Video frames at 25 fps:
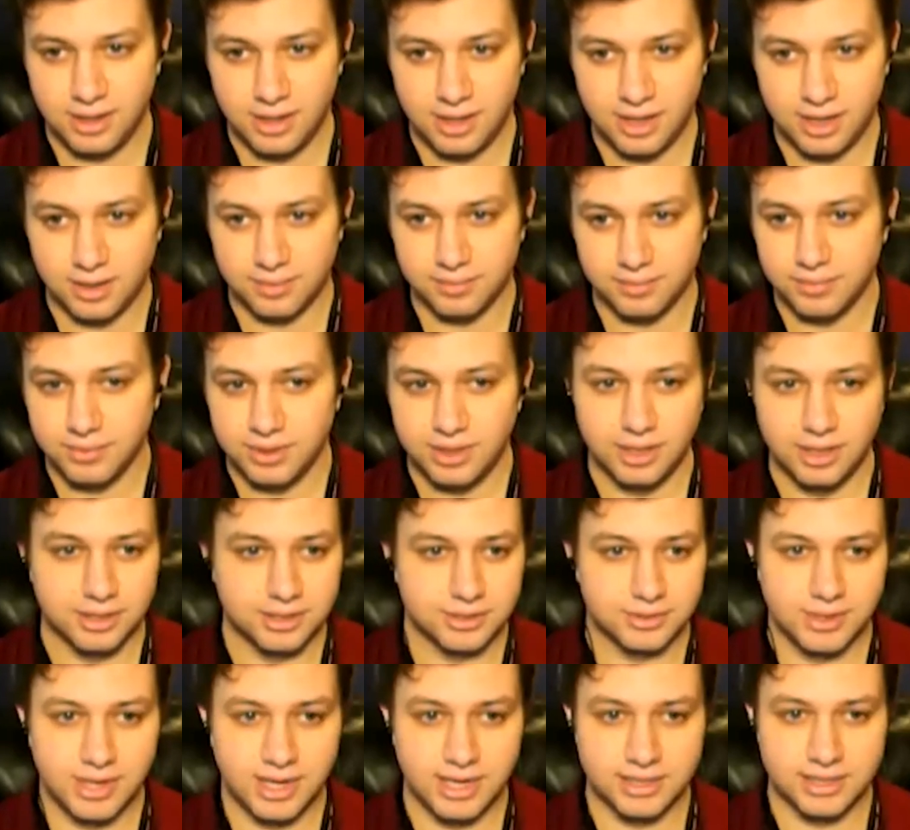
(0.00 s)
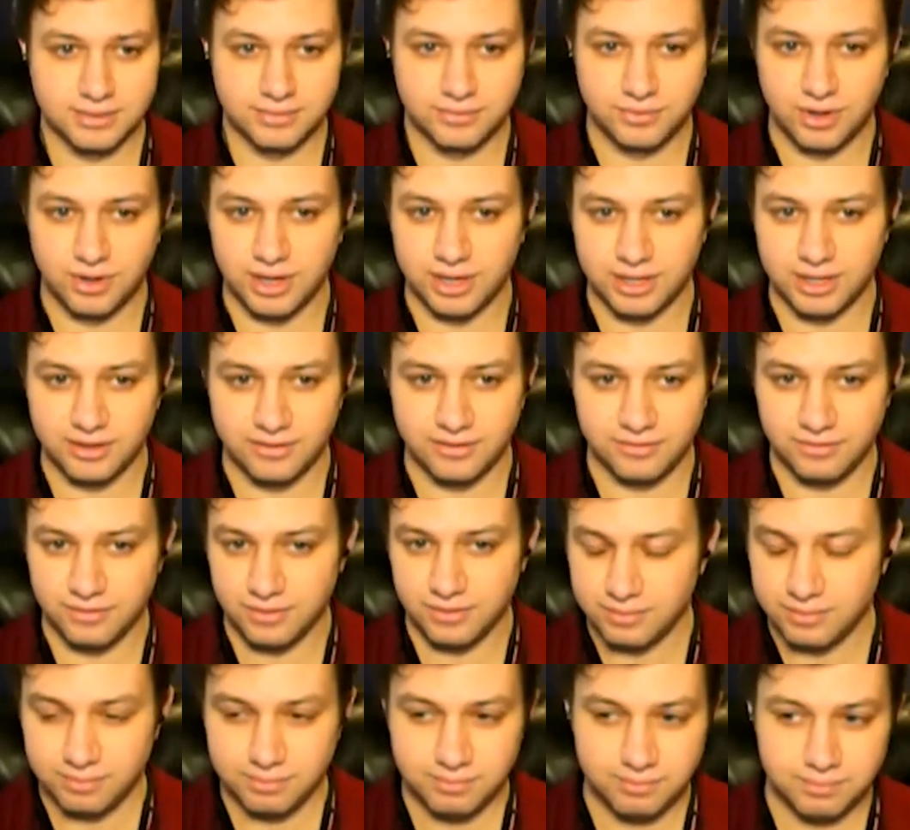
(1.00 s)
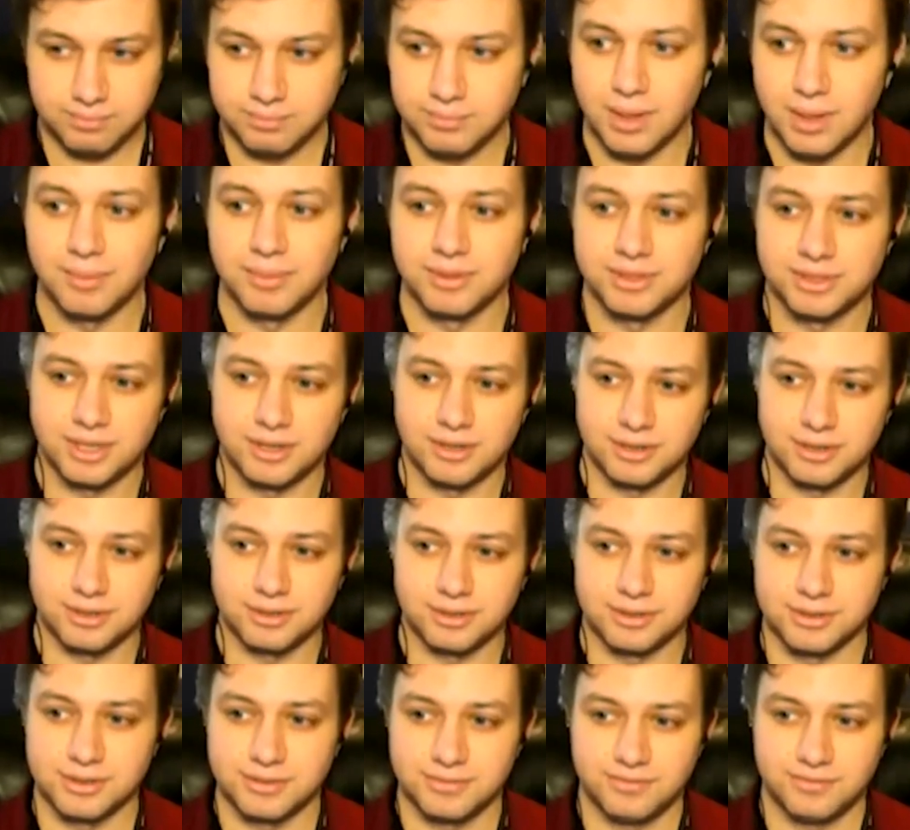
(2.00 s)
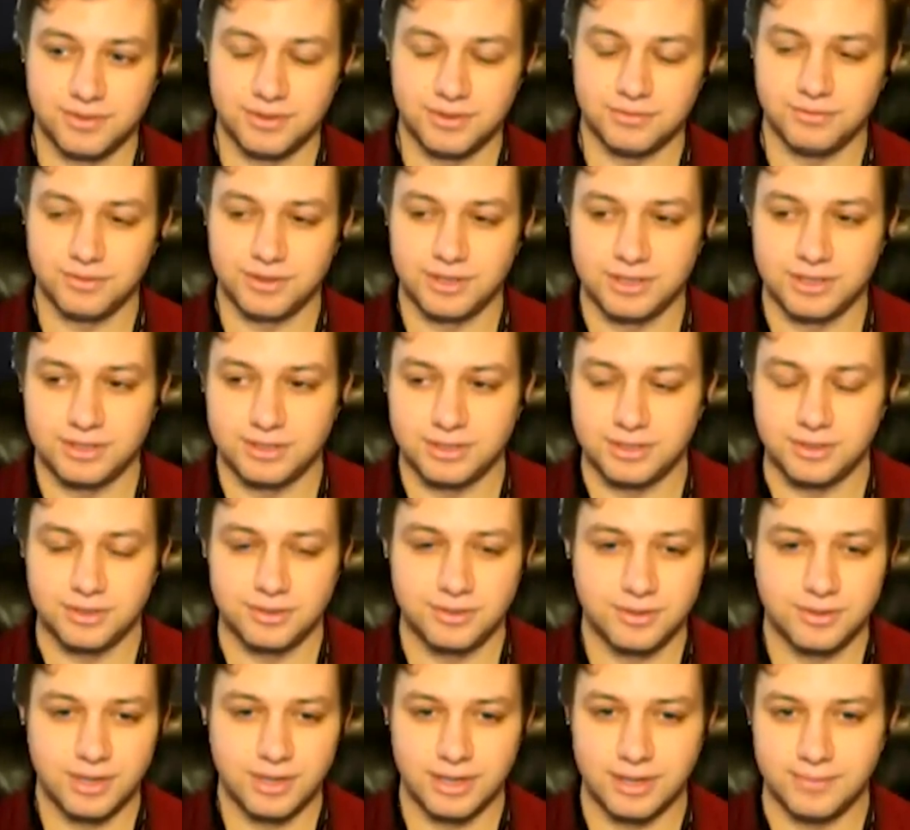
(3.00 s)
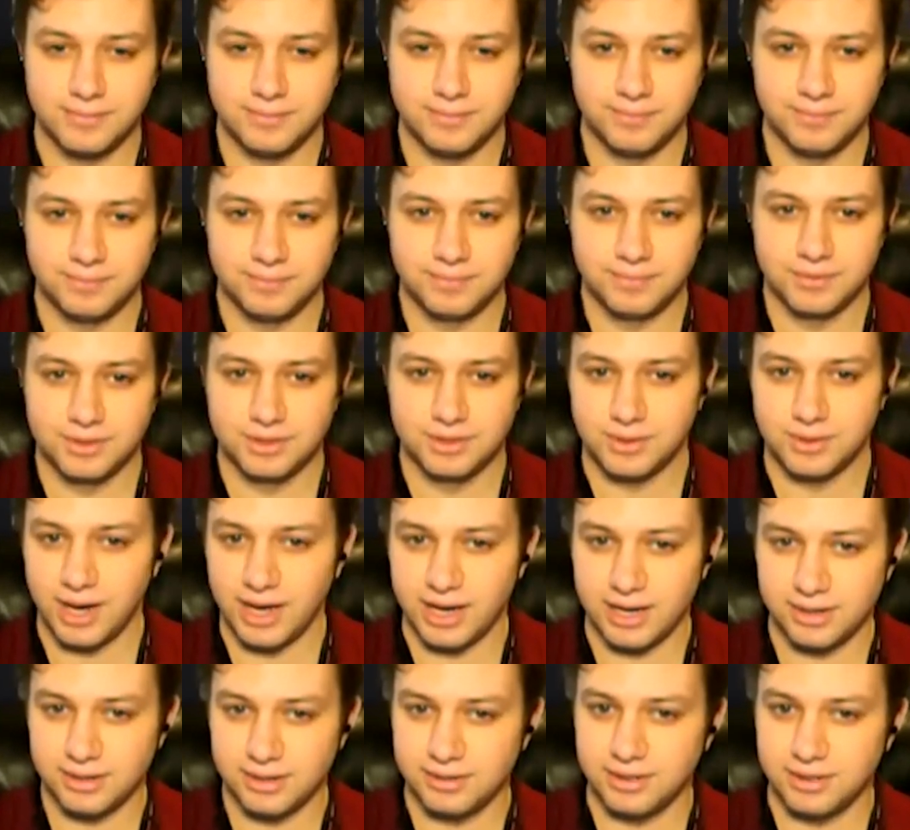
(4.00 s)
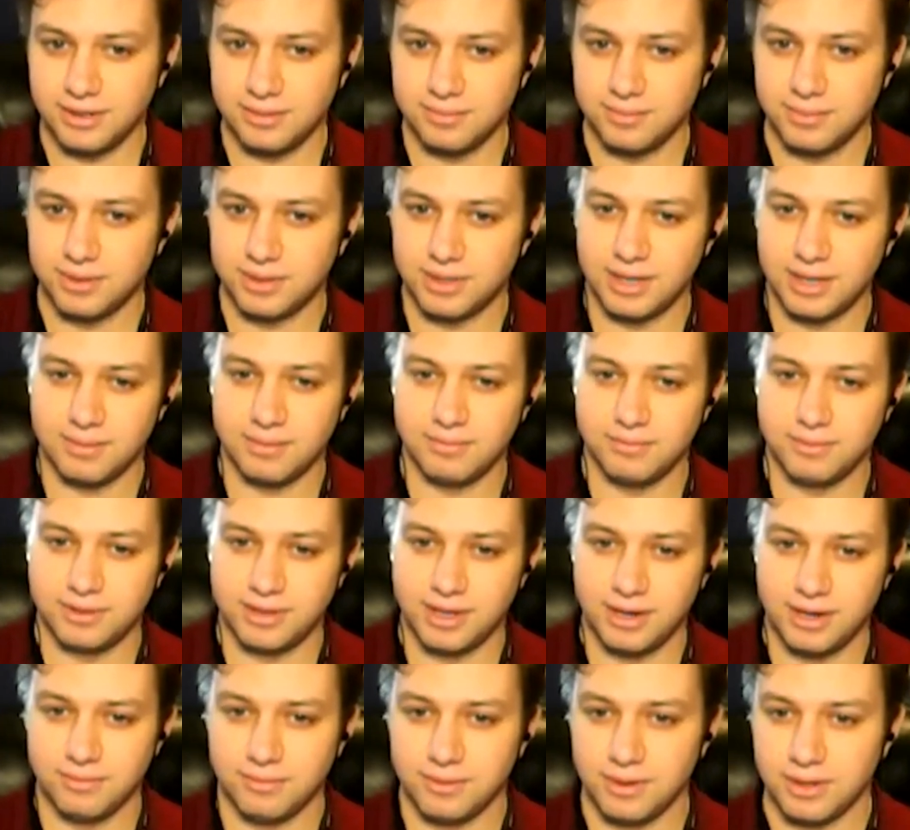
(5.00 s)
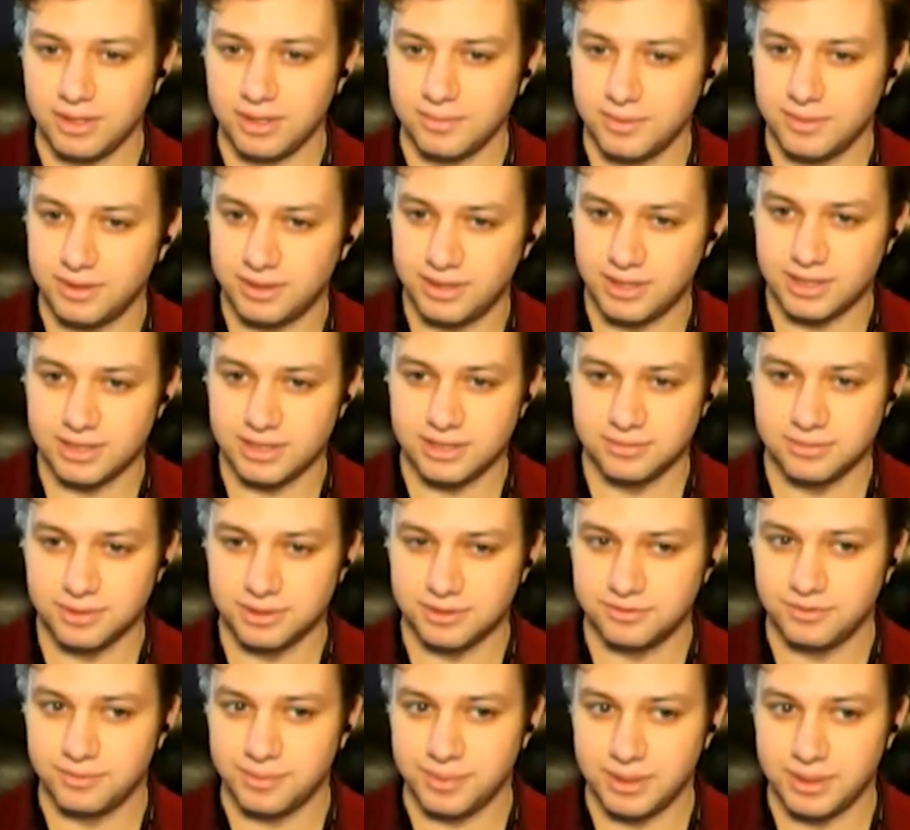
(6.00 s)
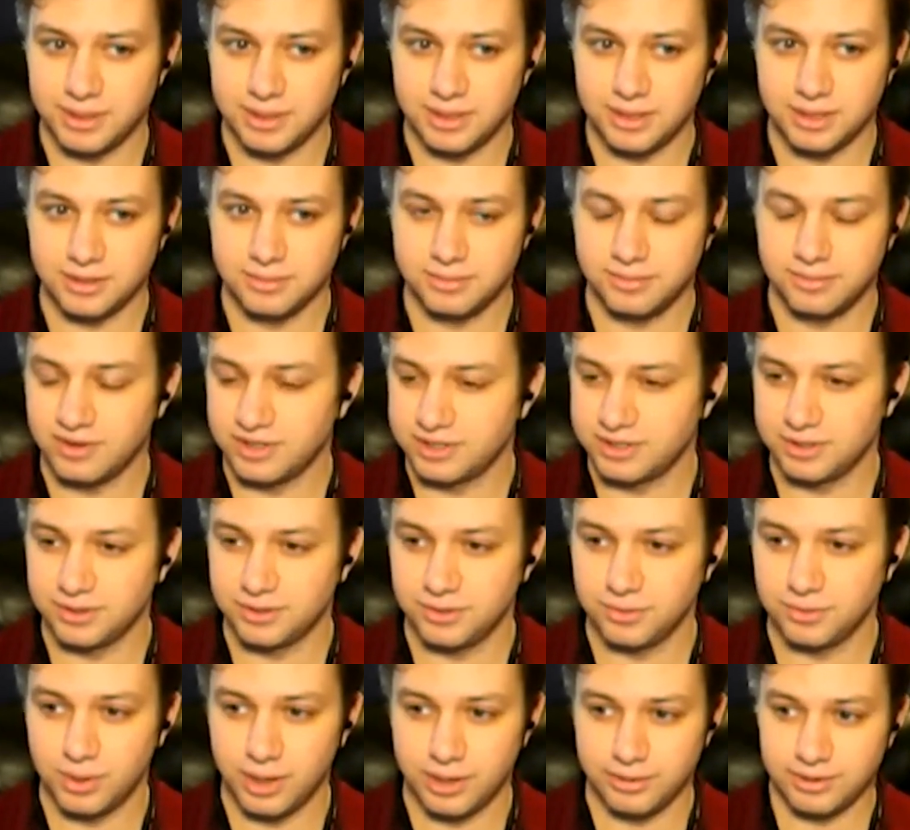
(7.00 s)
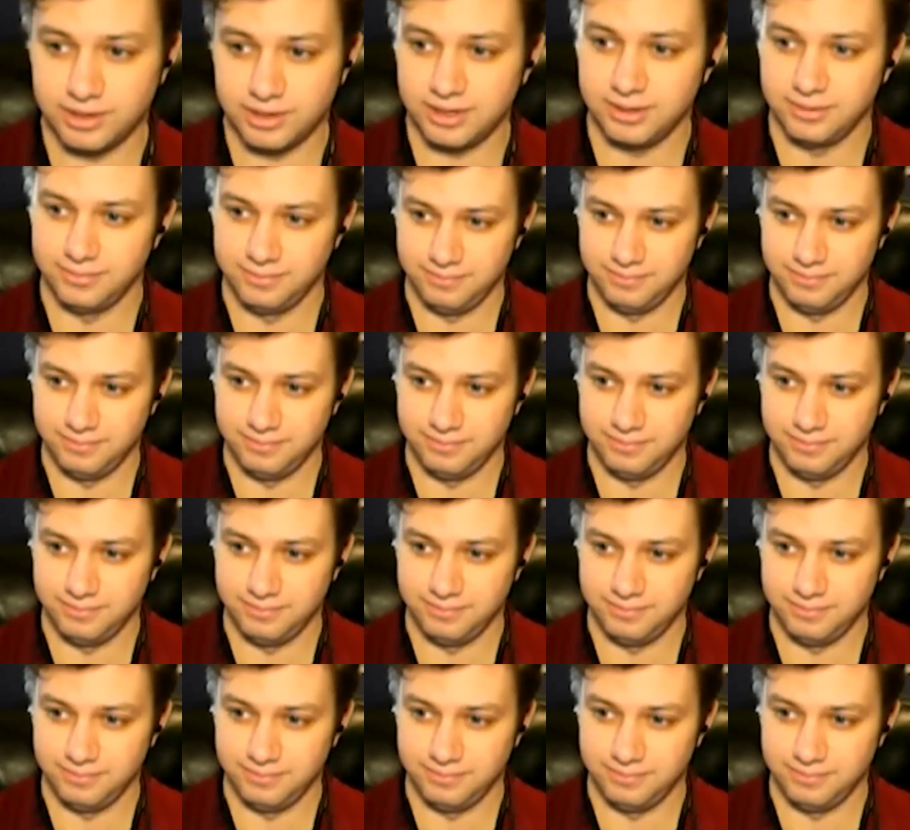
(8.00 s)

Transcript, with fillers: Um, he also has a variety of published articles. Feel free to uh, to add anything. But that, with that, welcome and thanks so much for being here, Professor Weirich.